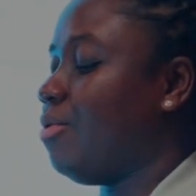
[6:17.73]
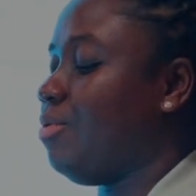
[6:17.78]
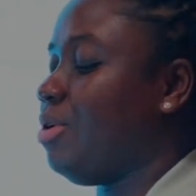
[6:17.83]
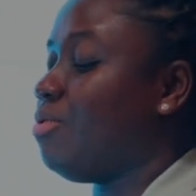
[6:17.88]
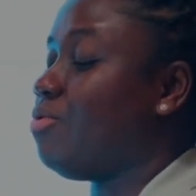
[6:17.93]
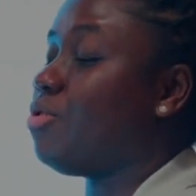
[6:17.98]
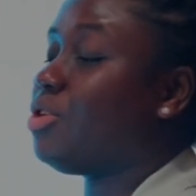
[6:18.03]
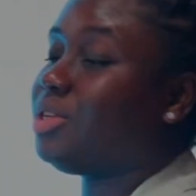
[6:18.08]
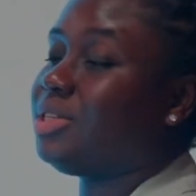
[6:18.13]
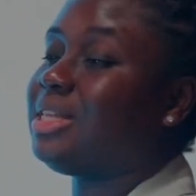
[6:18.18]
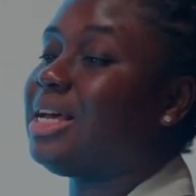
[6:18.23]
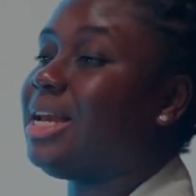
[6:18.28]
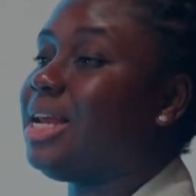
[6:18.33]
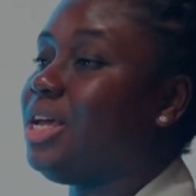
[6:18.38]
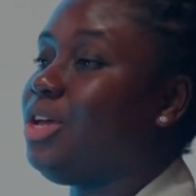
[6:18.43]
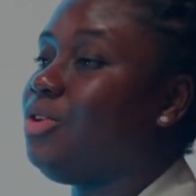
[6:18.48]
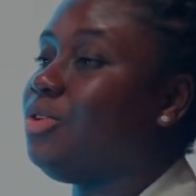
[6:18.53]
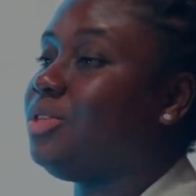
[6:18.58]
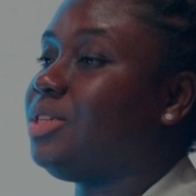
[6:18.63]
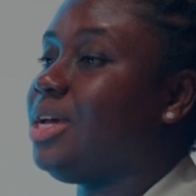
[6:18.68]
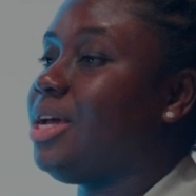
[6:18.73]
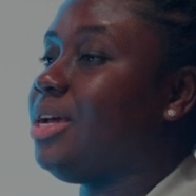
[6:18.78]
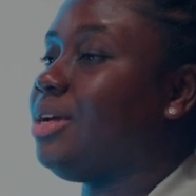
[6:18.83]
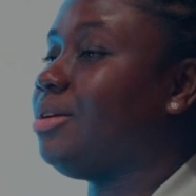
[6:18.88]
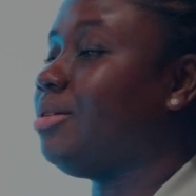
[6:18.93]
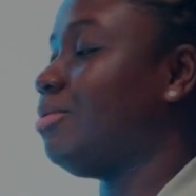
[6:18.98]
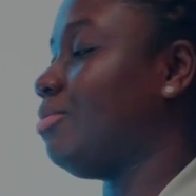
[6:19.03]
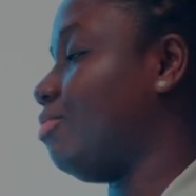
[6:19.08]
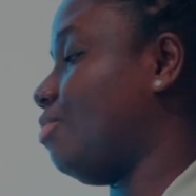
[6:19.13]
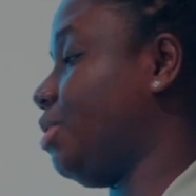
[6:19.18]
We roasted
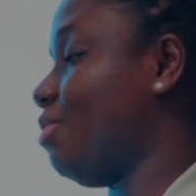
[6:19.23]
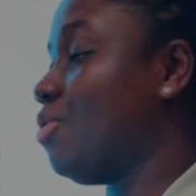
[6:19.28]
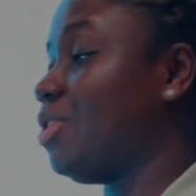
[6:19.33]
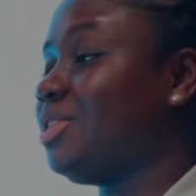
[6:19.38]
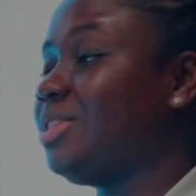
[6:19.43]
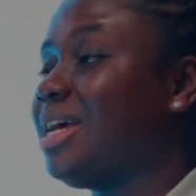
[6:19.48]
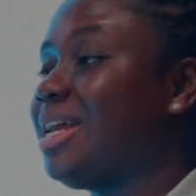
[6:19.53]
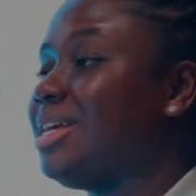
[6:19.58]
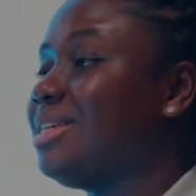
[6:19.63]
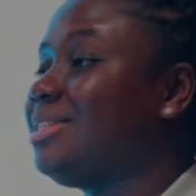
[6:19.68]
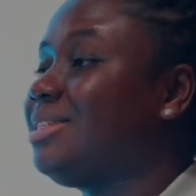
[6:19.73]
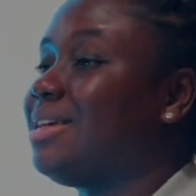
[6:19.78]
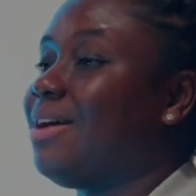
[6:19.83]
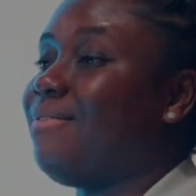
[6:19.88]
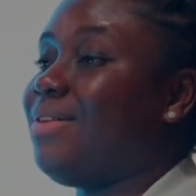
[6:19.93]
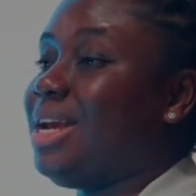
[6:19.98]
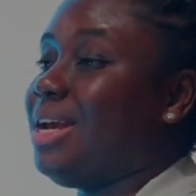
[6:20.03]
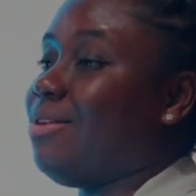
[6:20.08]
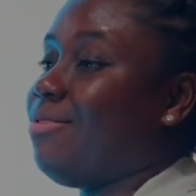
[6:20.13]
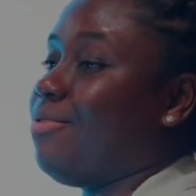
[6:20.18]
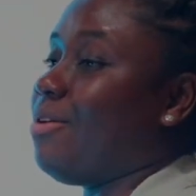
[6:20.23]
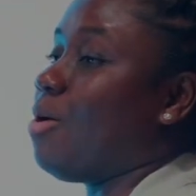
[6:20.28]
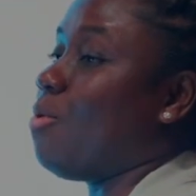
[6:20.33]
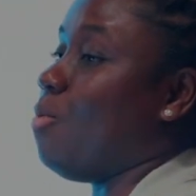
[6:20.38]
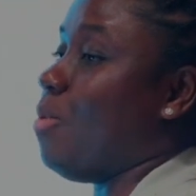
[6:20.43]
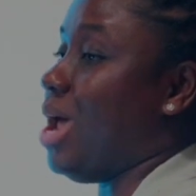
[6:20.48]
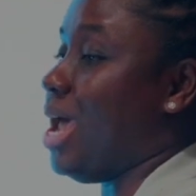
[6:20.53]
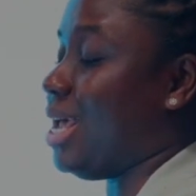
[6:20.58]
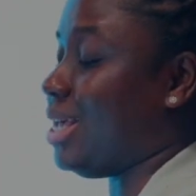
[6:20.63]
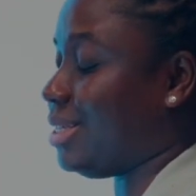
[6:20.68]
it 7
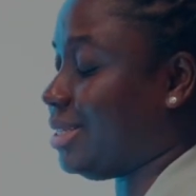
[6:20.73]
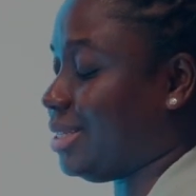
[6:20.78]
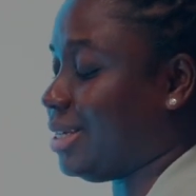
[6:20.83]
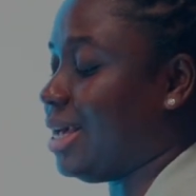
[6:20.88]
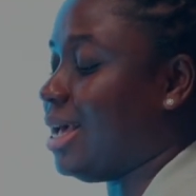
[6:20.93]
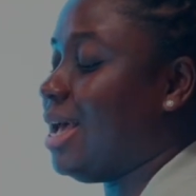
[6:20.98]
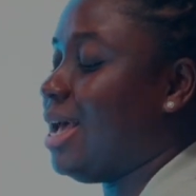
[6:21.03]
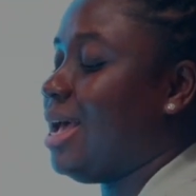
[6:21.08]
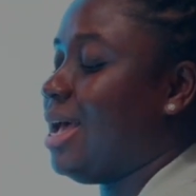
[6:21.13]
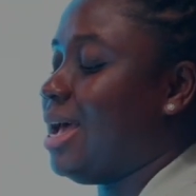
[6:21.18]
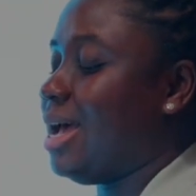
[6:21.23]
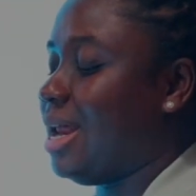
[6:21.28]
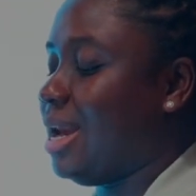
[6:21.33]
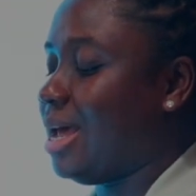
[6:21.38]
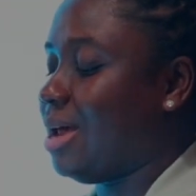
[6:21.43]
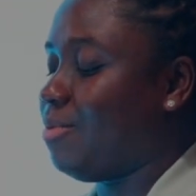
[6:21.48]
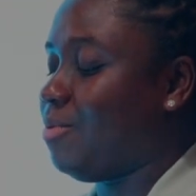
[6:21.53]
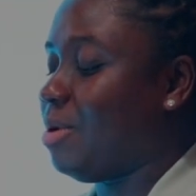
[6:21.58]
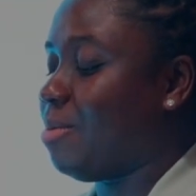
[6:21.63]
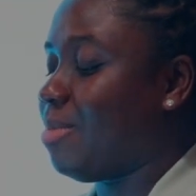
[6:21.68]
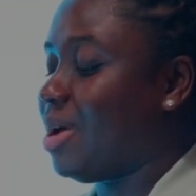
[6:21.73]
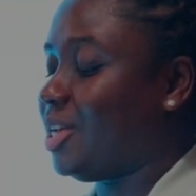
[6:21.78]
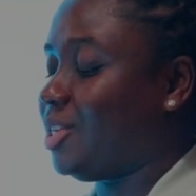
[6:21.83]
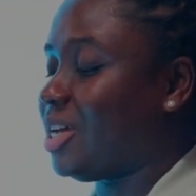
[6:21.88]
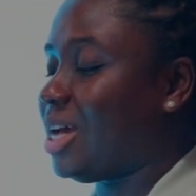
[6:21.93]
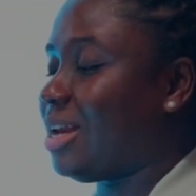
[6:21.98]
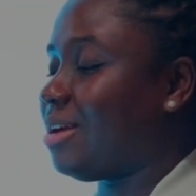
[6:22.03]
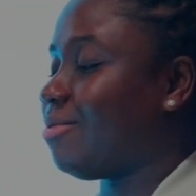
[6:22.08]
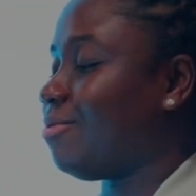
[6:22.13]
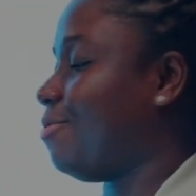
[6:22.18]
different ways, and then we
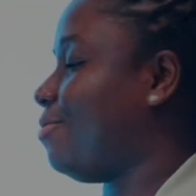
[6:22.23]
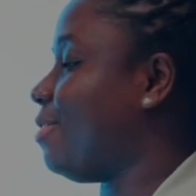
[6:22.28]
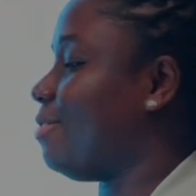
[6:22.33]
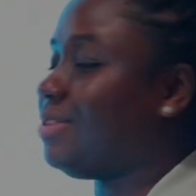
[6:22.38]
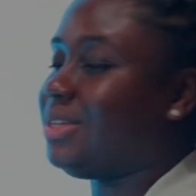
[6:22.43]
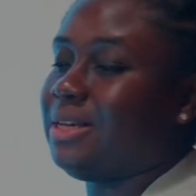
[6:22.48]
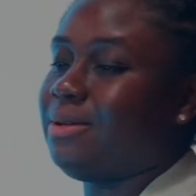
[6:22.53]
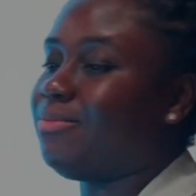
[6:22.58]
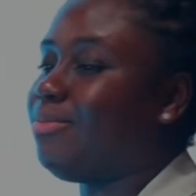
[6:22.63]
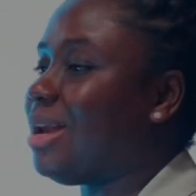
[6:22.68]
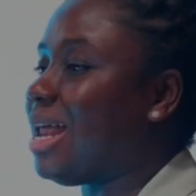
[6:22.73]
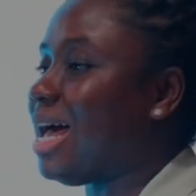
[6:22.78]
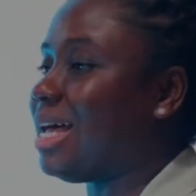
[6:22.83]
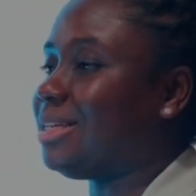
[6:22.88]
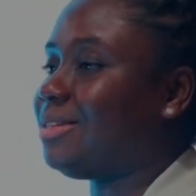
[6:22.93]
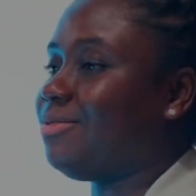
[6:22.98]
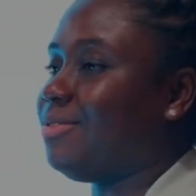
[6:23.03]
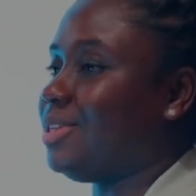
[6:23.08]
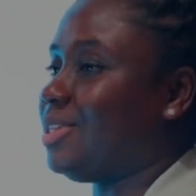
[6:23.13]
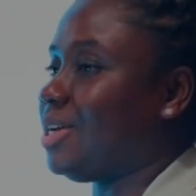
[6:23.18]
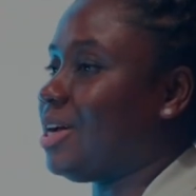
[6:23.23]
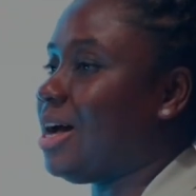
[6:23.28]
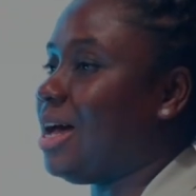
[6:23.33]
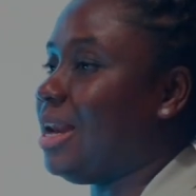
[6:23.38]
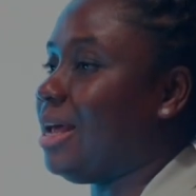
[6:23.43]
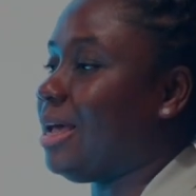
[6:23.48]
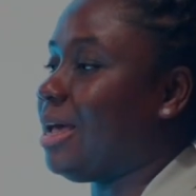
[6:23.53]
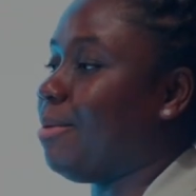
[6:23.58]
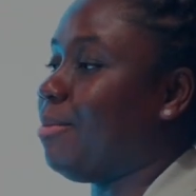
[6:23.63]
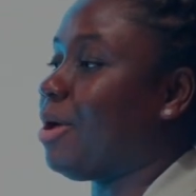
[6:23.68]
measured 15 plus
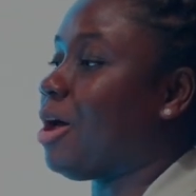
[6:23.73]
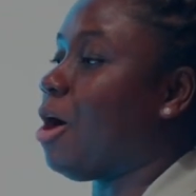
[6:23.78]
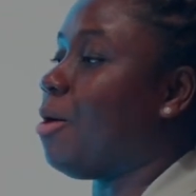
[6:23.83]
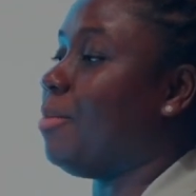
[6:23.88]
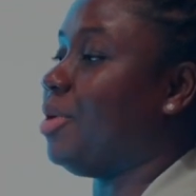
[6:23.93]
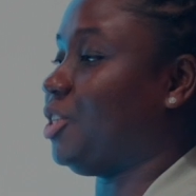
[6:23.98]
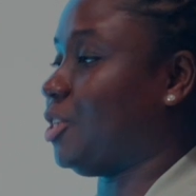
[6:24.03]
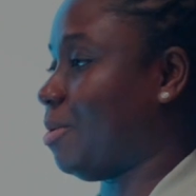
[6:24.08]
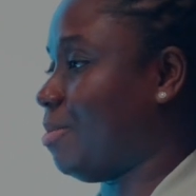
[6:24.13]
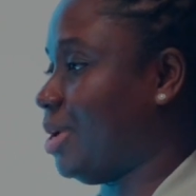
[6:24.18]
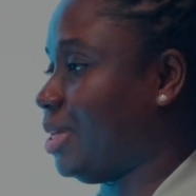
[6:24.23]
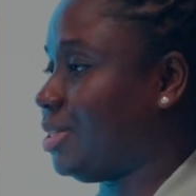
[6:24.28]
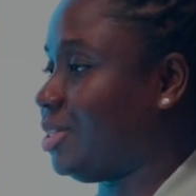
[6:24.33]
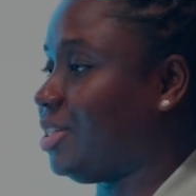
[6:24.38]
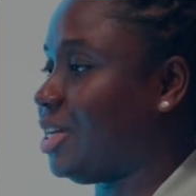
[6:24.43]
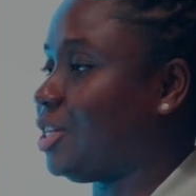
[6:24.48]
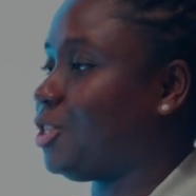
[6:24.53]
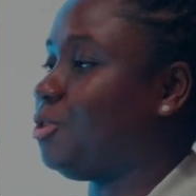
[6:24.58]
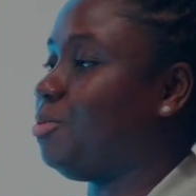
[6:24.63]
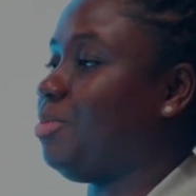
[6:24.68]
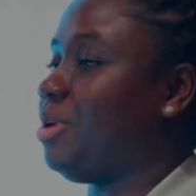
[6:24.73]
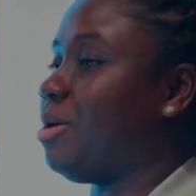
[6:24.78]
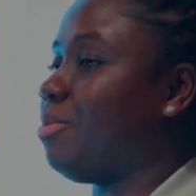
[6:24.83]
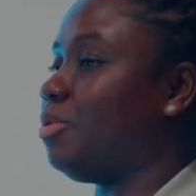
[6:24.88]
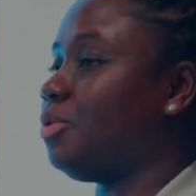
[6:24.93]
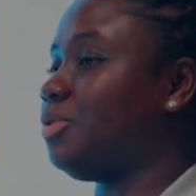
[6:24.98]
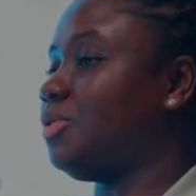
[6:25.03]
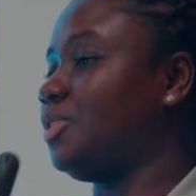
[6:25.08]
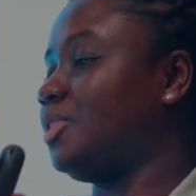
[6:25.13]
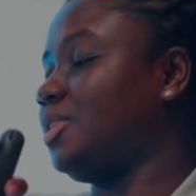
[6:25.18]
physical and chemical measurements. That's to be
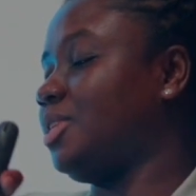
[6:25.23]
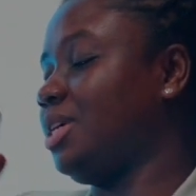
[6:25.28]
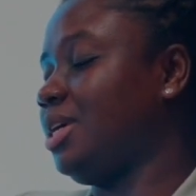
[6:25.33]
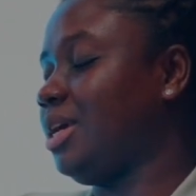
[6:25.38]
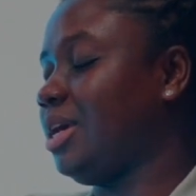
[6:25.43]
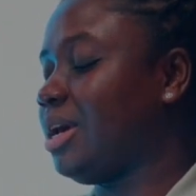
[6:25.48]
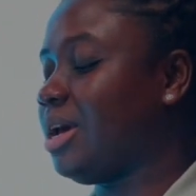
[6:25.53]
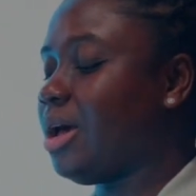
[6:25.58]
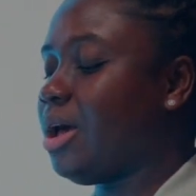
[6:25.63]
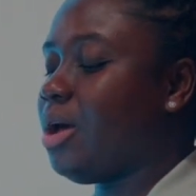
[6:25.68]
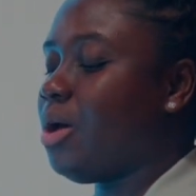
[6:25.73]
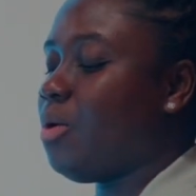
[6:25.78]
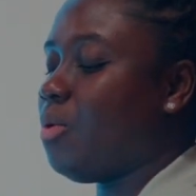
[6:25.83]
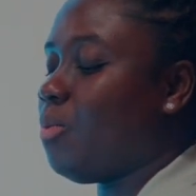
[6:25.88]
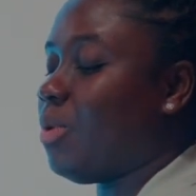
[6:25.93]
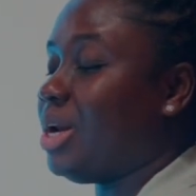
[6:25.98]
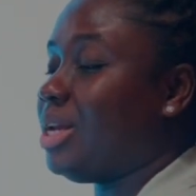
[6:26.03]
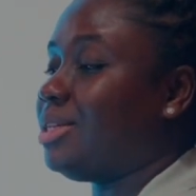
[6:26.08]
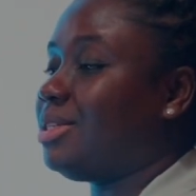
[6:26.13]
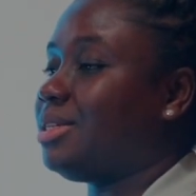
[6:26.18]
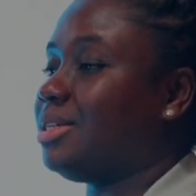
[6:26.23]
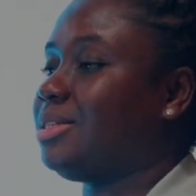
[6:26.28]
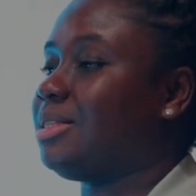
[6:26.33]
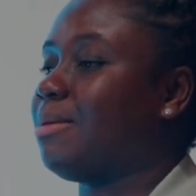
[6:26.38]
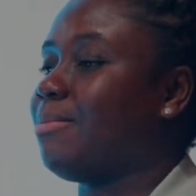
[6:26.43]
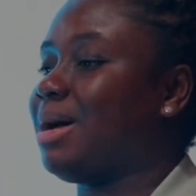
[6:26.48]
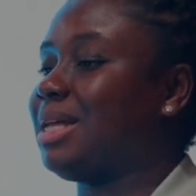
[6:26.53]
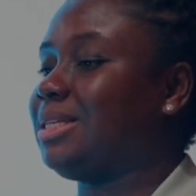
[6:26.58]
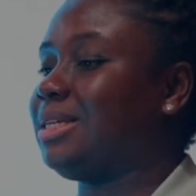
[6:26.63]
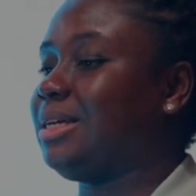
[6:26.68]
able to see what is
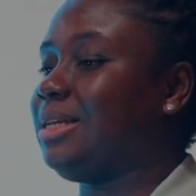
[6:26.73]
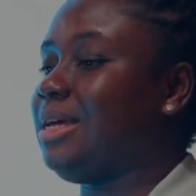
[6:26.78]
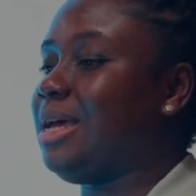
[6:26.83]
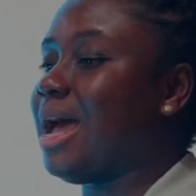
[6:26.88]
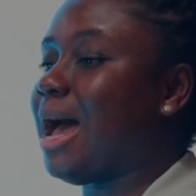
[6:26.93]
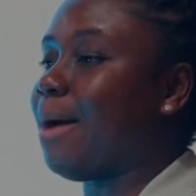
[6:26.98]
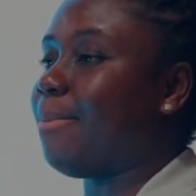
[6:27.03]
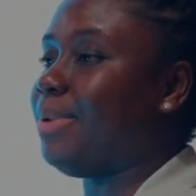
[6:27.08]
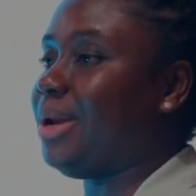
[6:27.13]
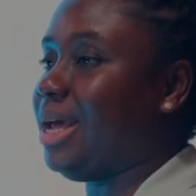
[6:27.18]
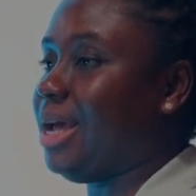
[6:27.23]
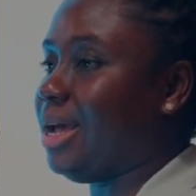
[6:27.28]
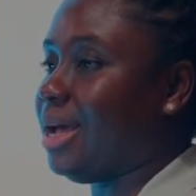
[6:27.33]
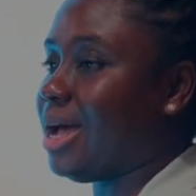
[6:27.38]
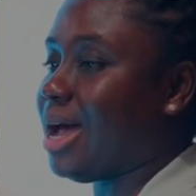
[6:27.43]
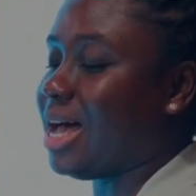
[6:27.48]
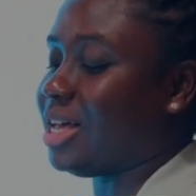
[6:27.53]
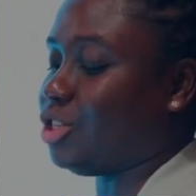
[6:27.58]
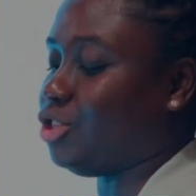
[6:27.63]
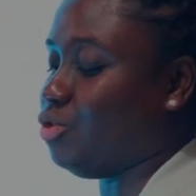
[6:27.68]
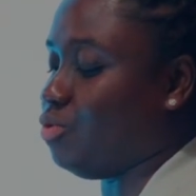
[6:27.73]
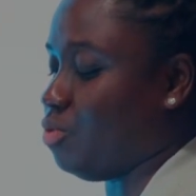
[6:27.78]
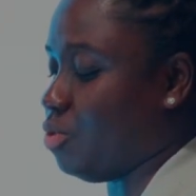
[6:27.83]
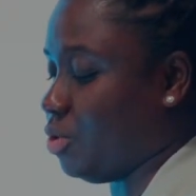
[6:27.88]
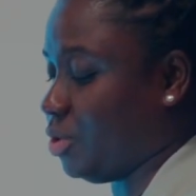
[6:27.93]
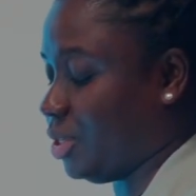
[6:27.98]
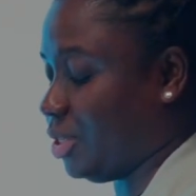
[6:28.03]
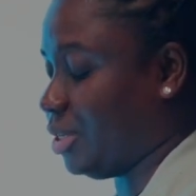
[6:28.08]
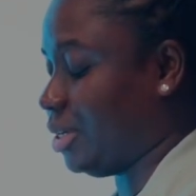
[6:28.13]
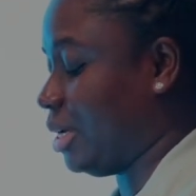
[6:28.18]
systematically happening as a
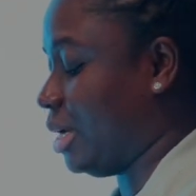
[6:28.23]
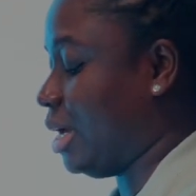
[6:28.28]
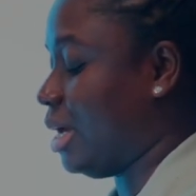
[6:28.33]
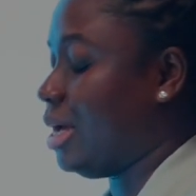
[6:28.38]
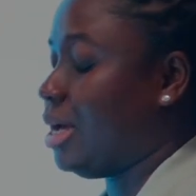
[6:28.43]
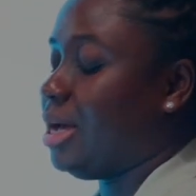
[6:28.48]
roast.